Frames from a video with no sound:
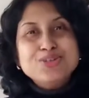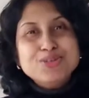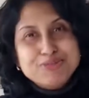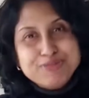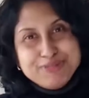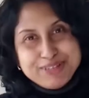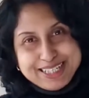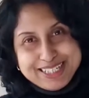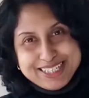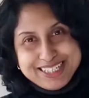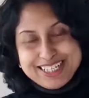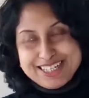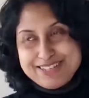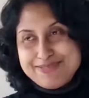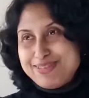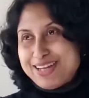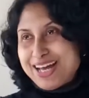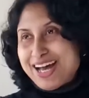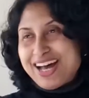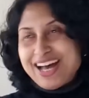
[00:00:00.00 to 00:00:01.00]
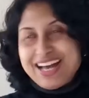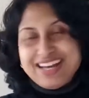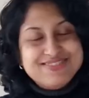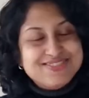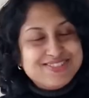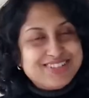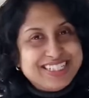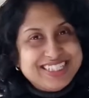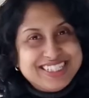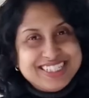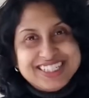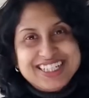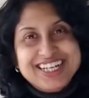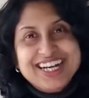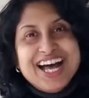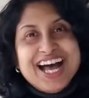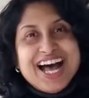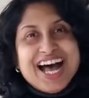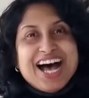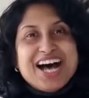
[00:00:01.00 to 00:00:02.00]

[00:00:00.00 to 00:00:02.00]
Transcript: Who wears them now? I wonder.